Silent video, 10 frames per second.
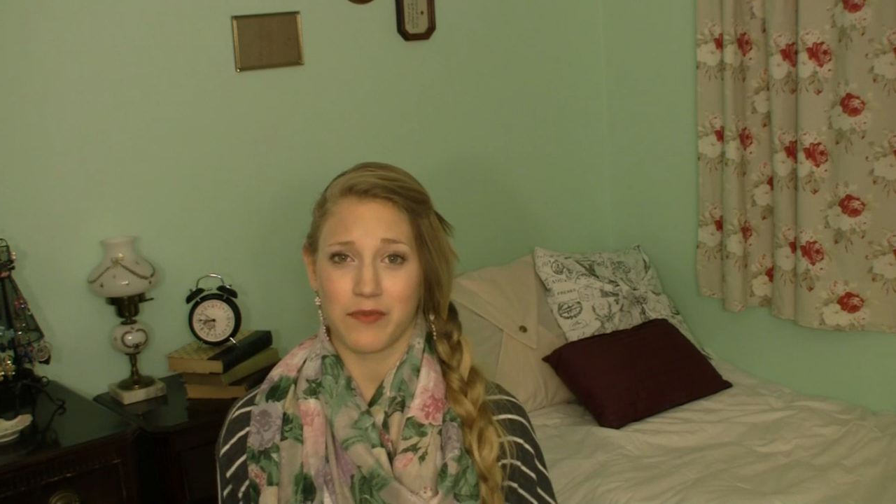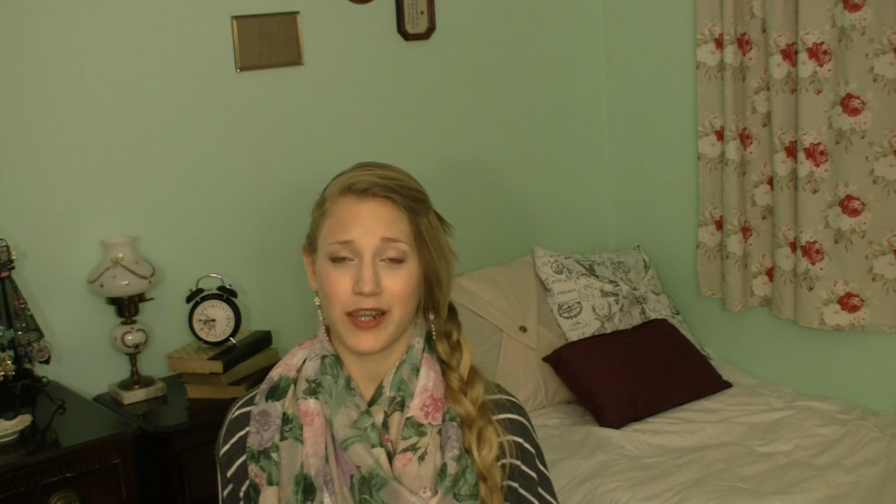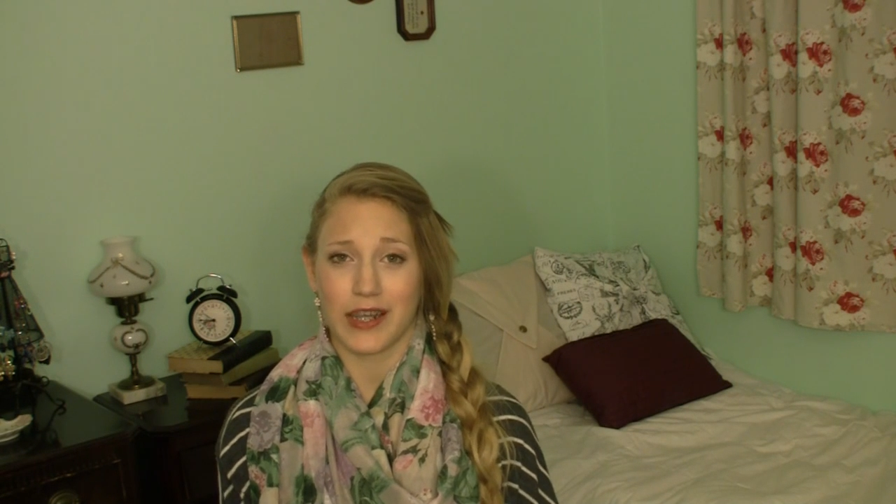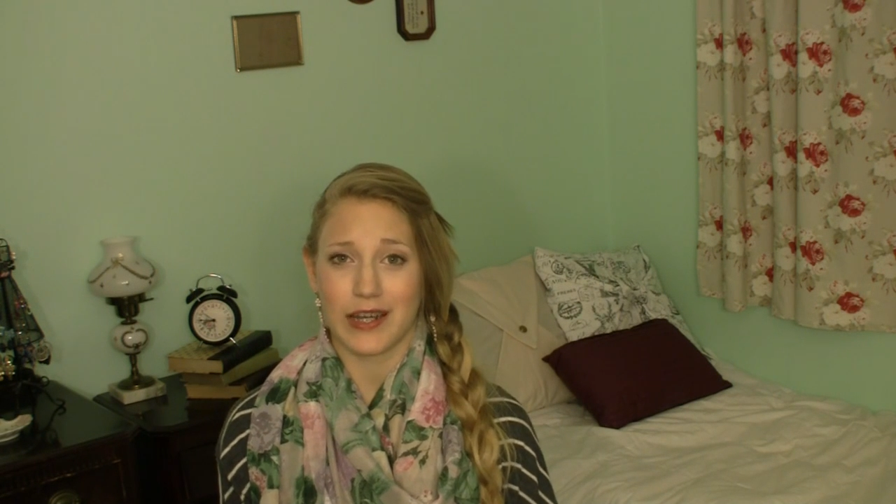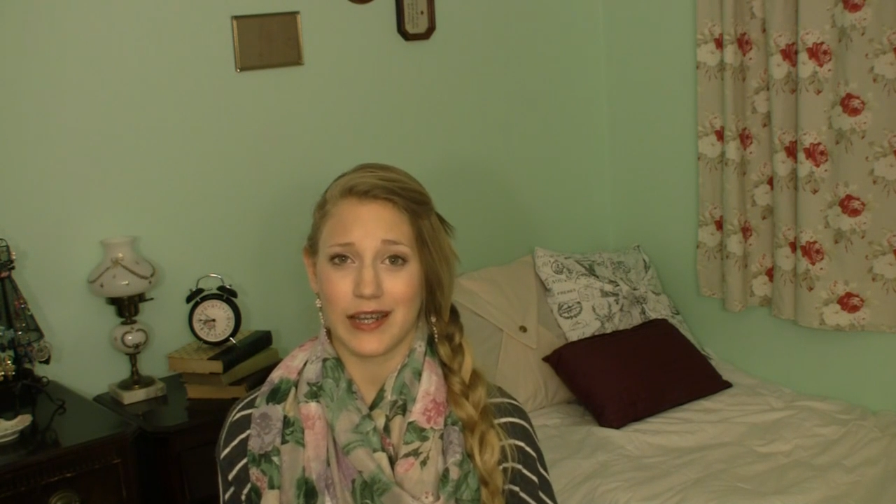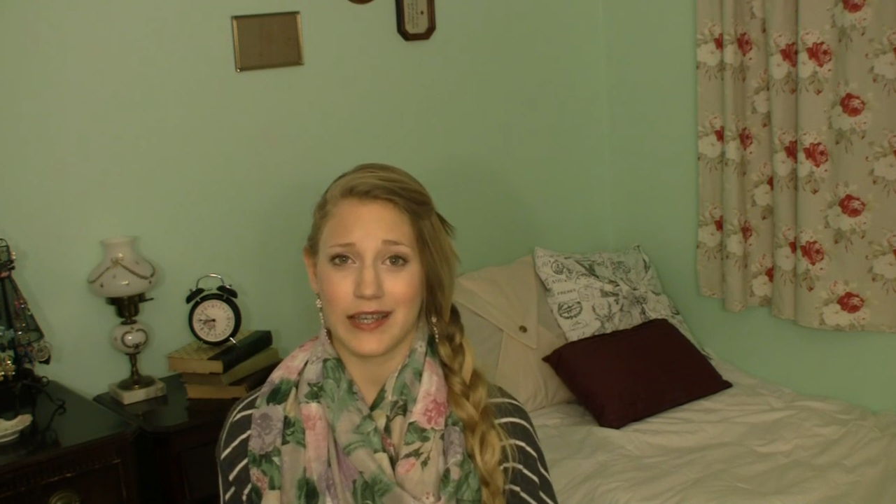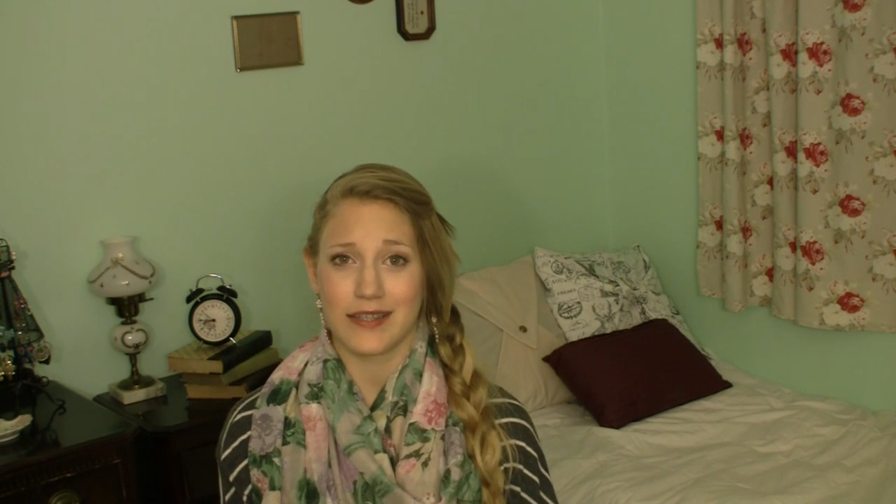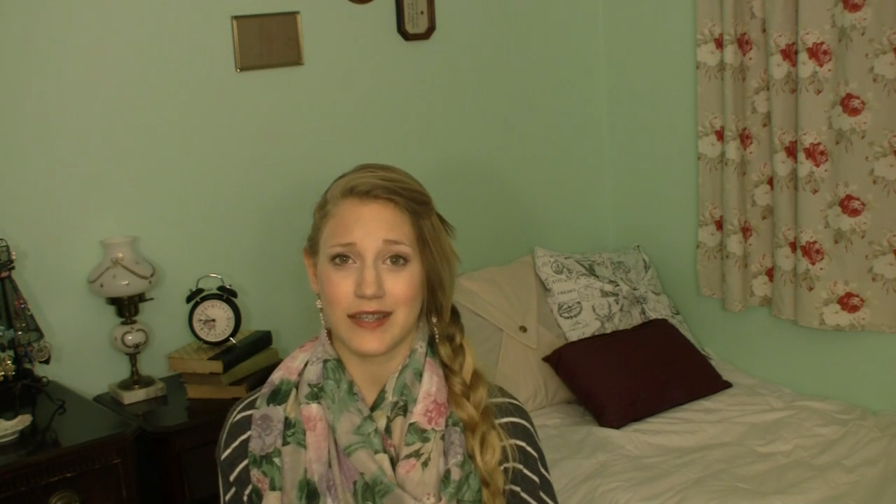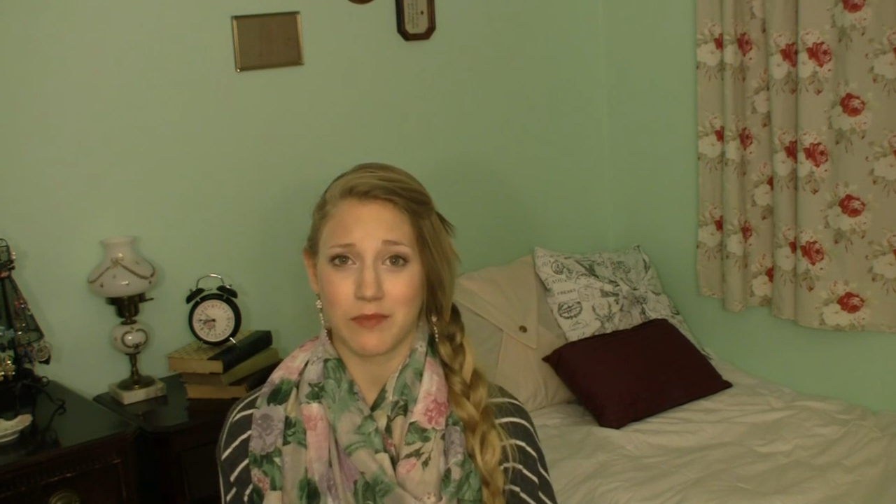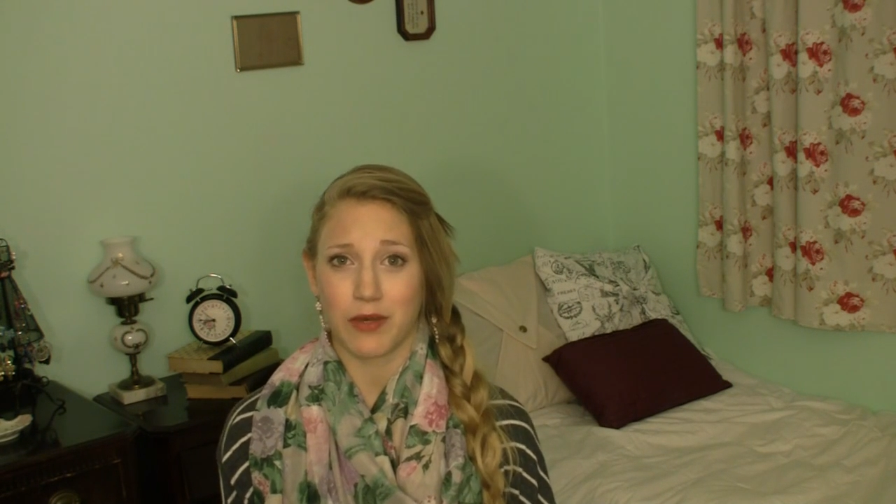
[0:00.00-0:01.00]

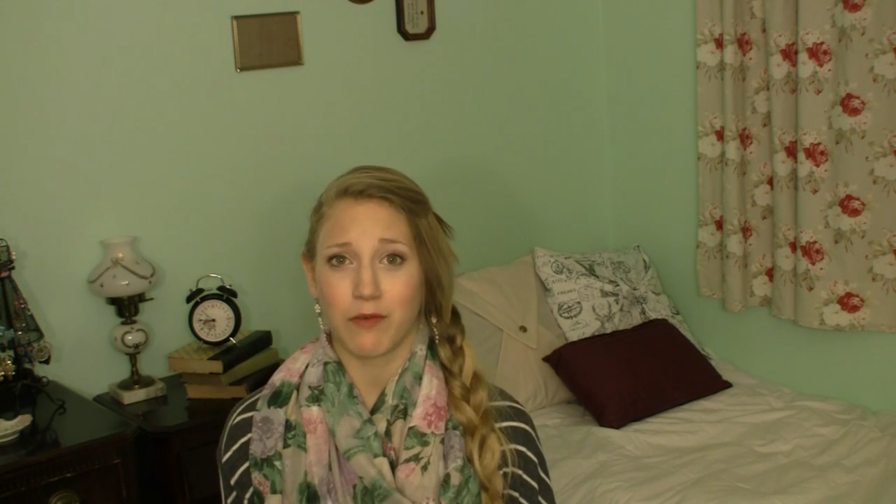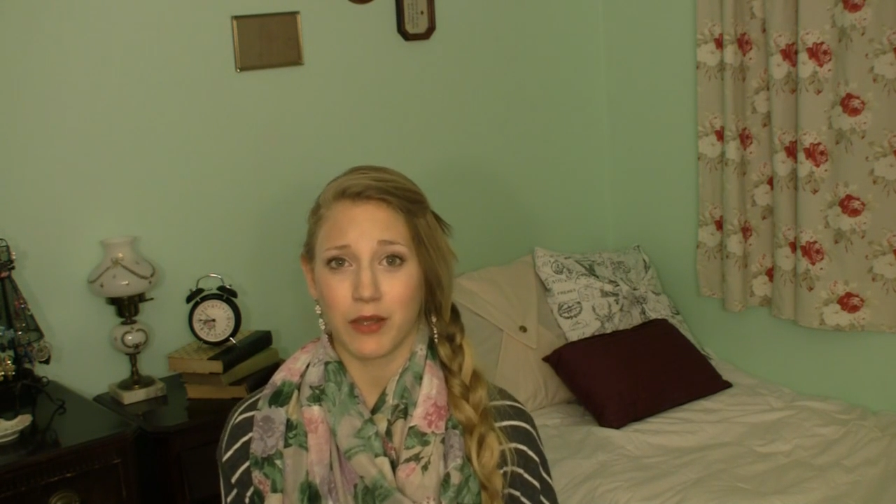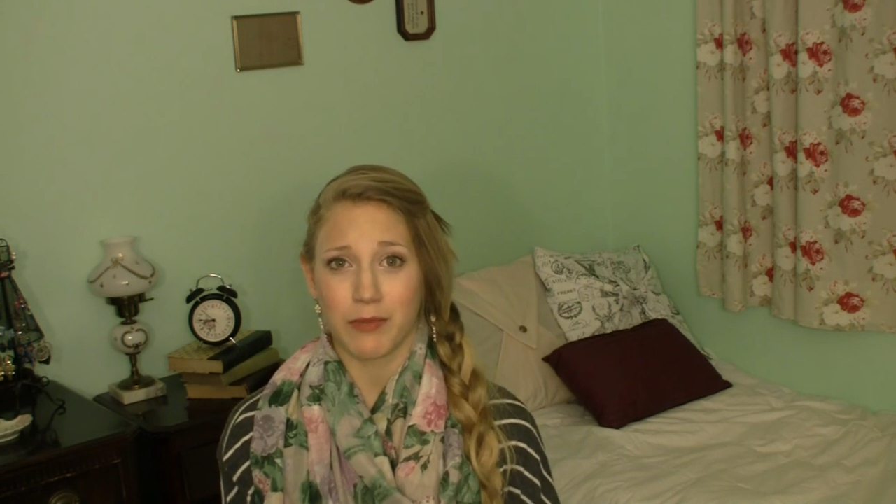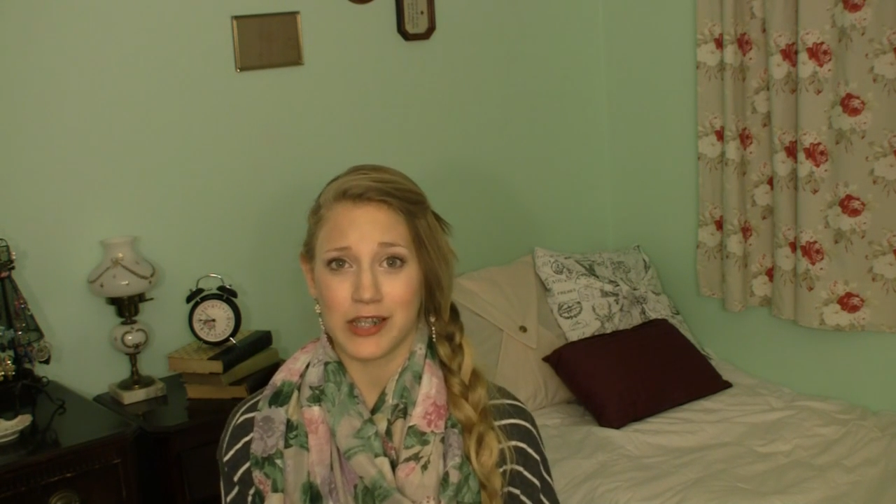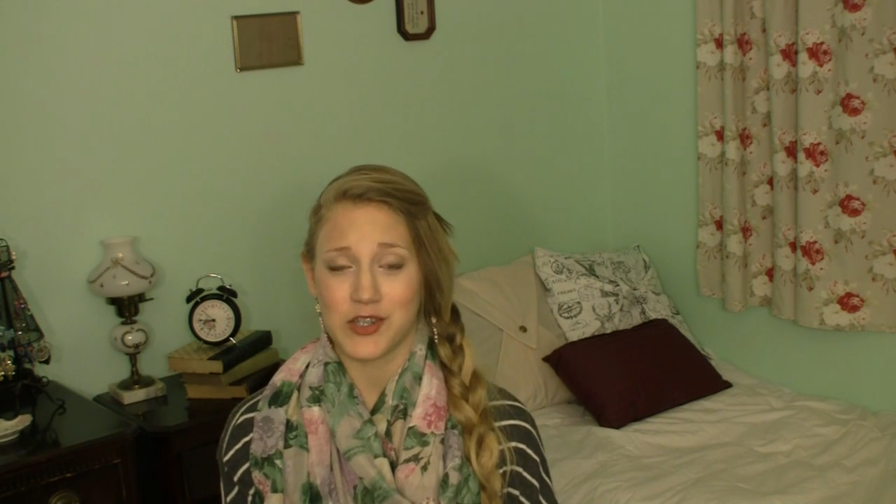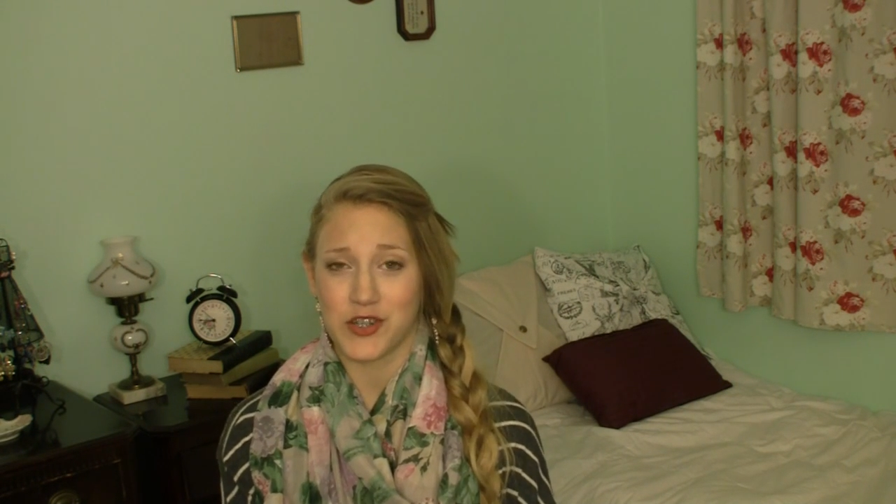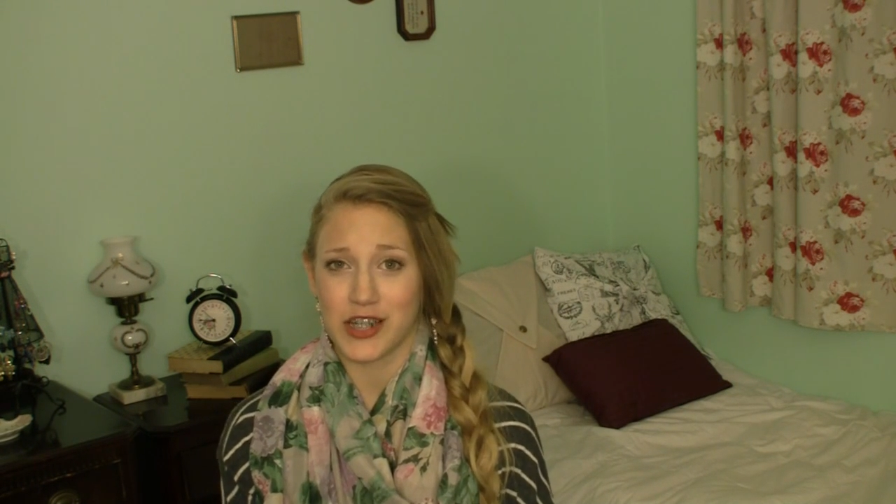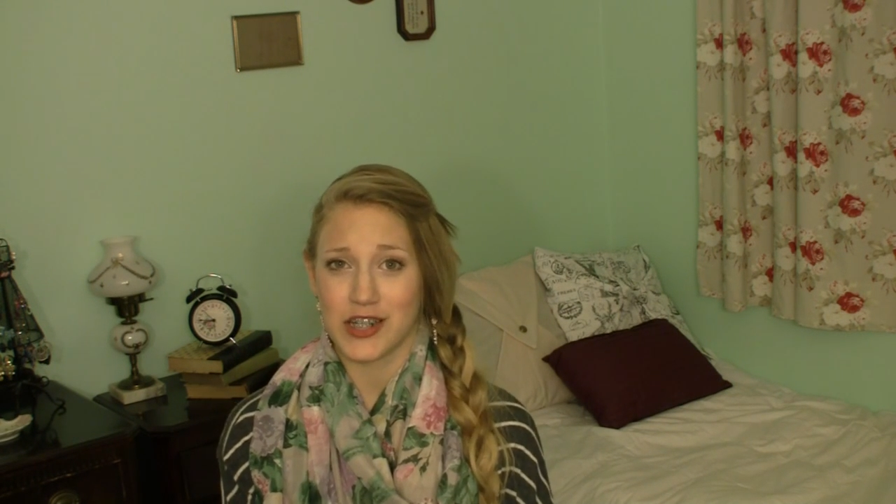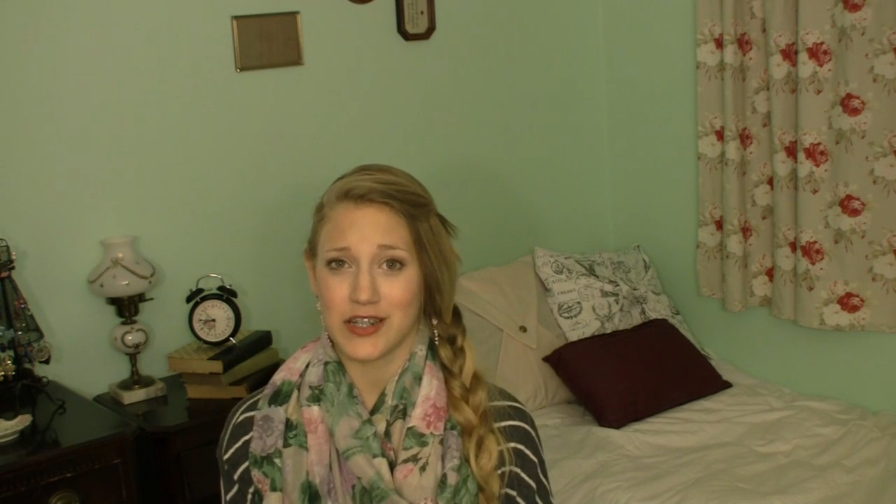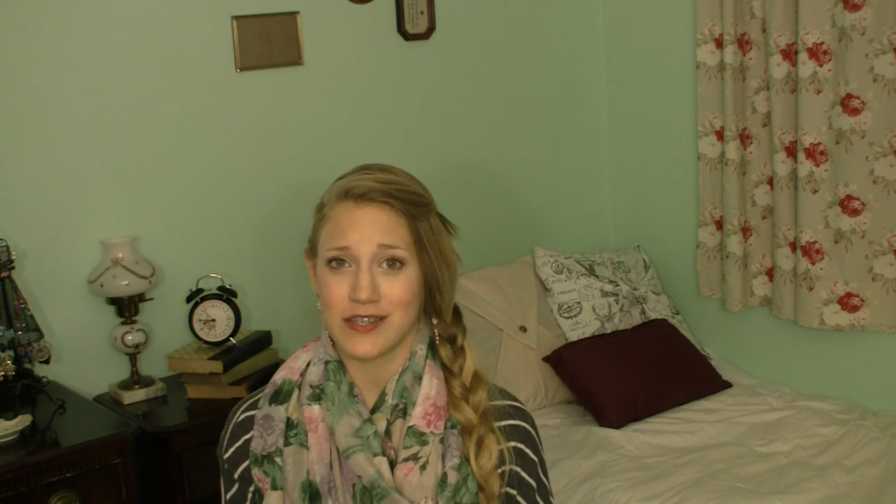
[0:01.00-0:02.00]
recognized in public by
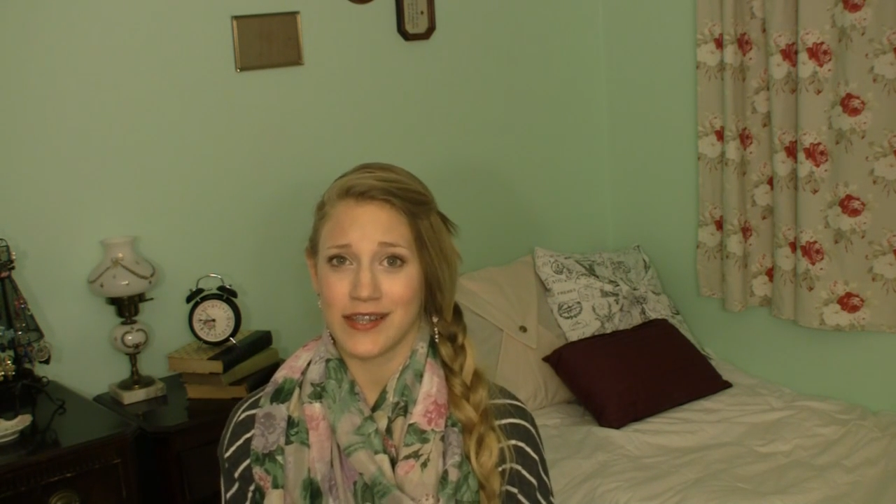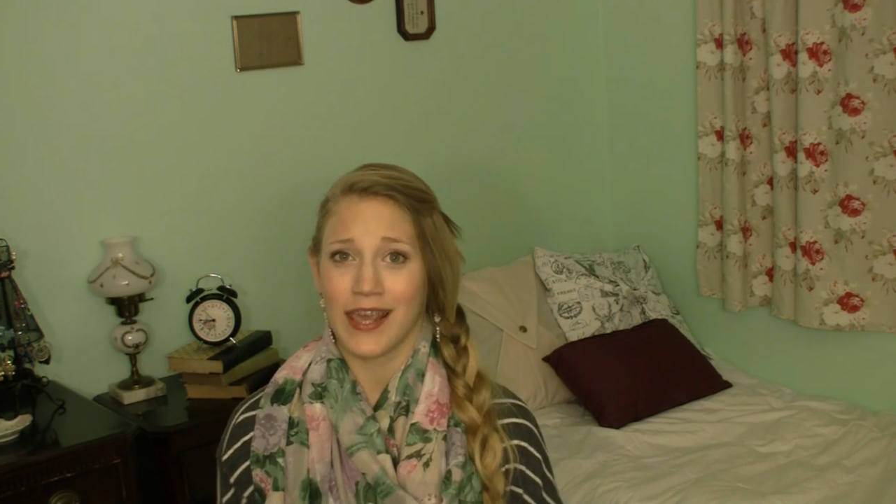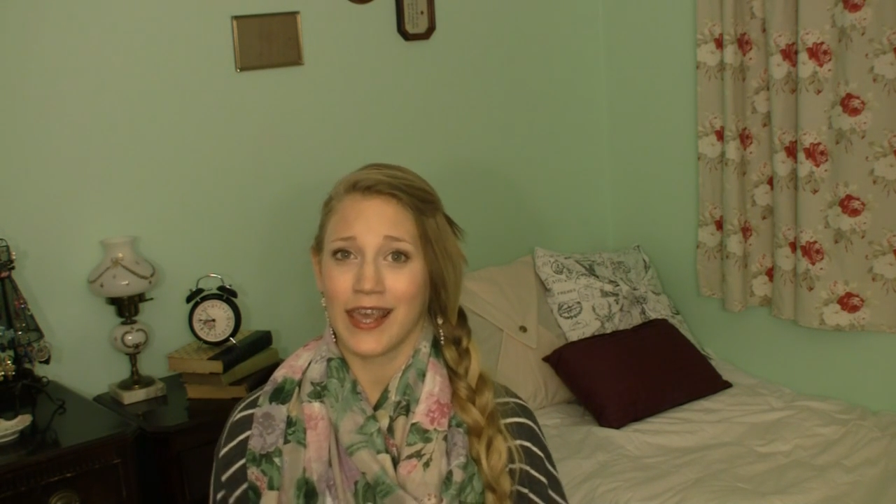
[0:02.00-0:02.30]
strangers,